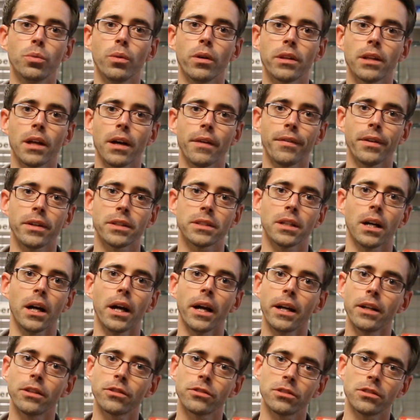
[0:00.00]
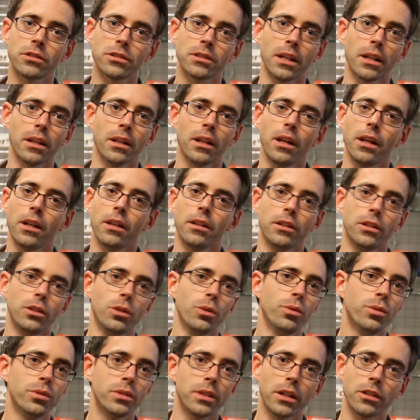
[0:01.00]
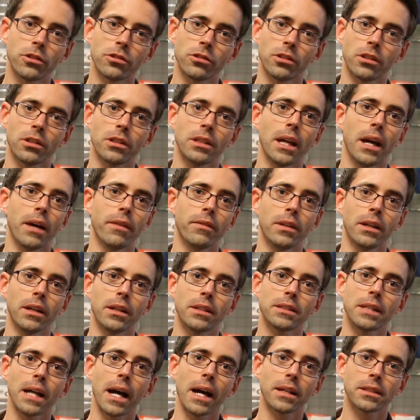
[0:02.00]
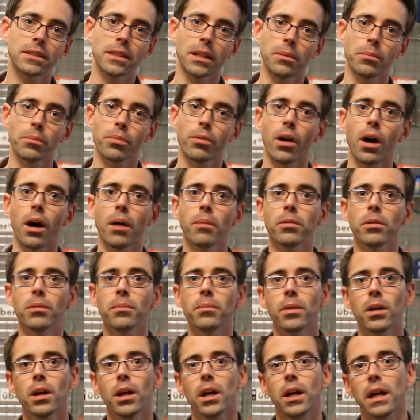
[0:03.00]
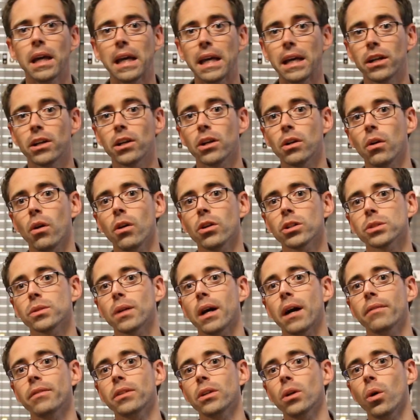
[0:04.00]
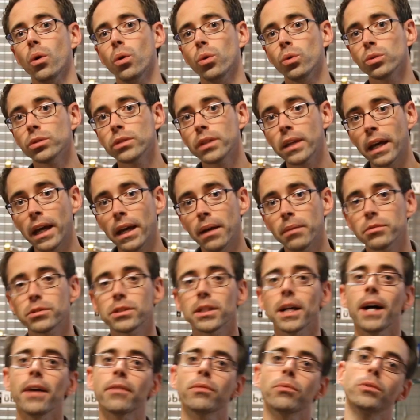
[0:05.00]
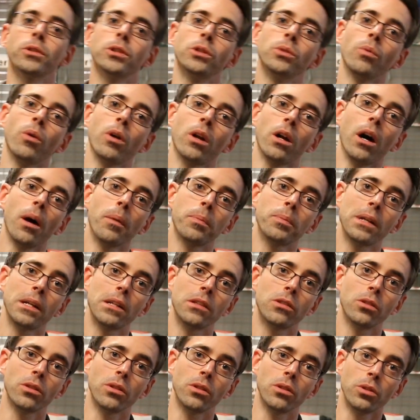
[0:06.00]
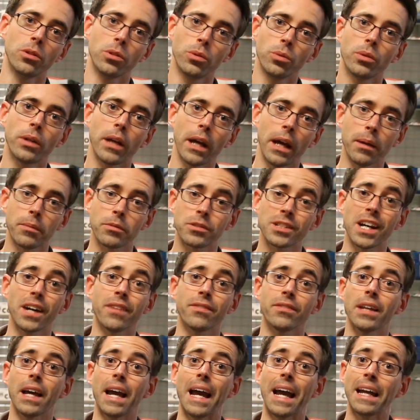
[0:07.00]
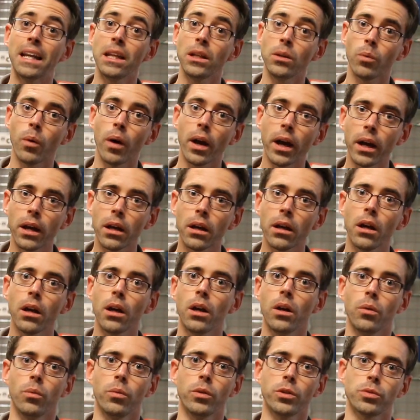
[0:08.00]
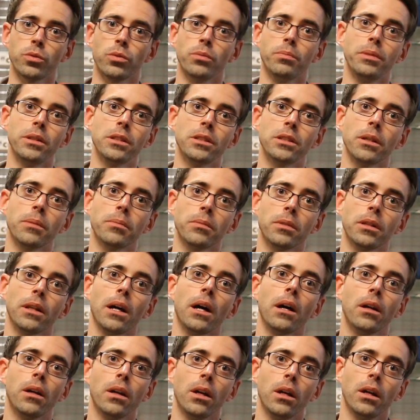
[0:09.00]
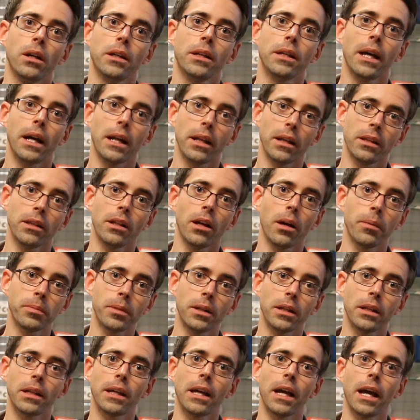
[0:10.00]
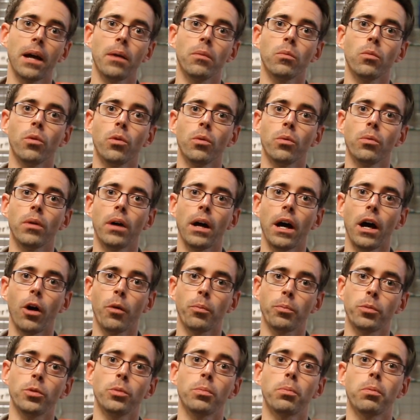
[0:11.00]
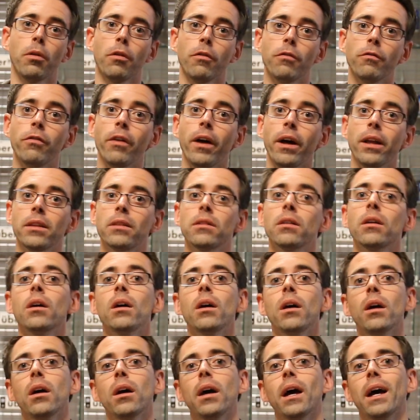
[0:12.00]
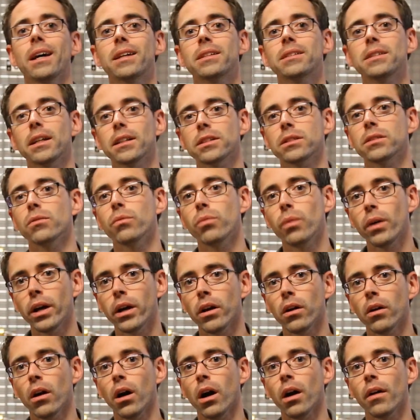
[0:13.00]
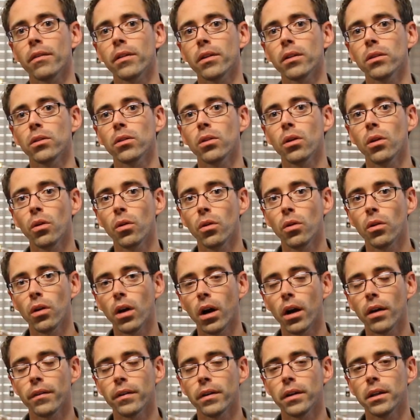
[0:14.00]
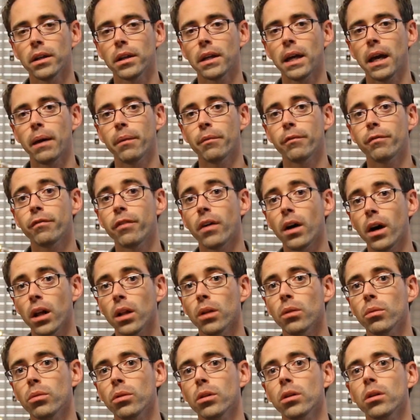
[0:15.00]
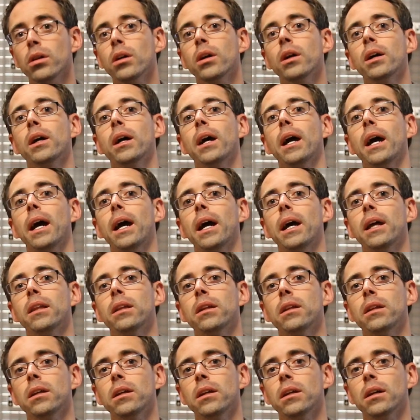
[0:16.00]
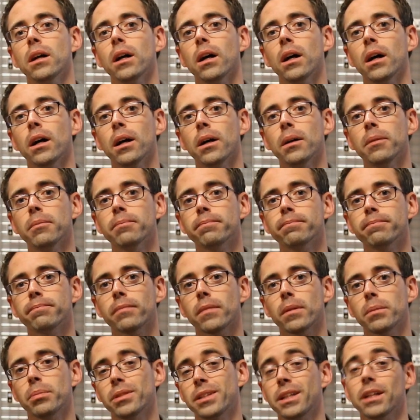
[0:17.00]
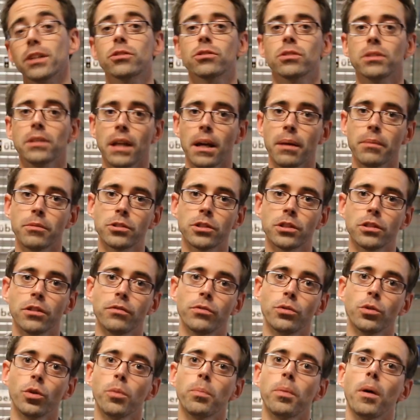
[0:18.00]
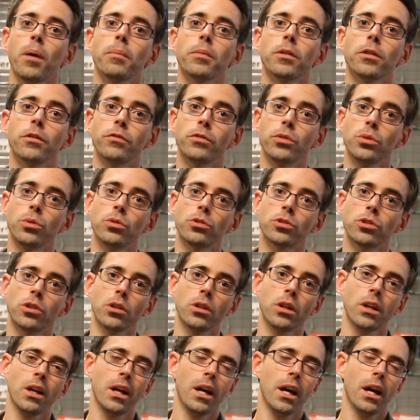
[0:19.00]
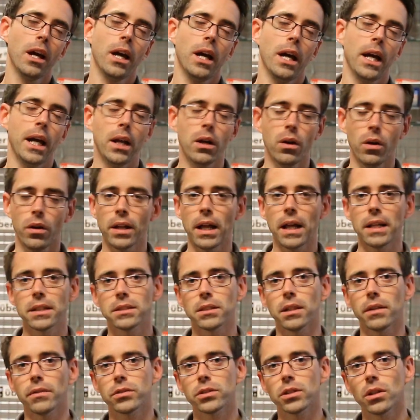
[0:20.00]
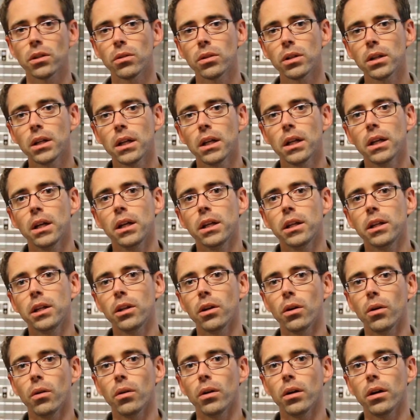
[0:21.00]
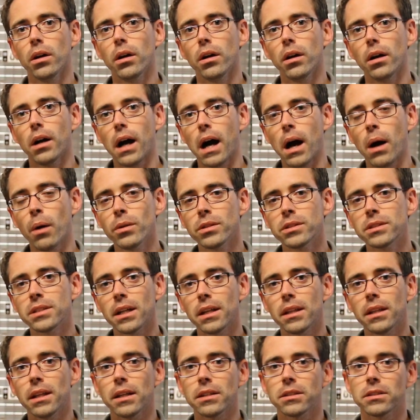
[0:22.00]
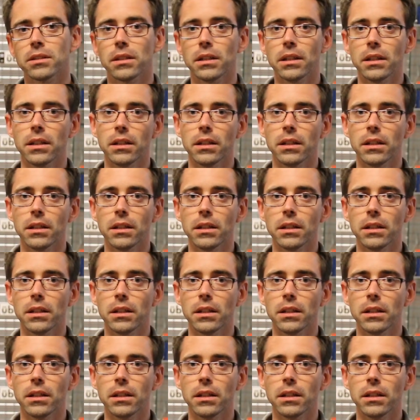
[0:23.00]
with FSI engines that the used engine could have the exact same problem. It could also have the old camshaft when you want to update to the new camshaft anyway, which would be something that getting the updated cam will help you prevent excessive wear on the cam follower and the potentially damaging the fuel pump in the future and all that stuff. So, you know, I would say this: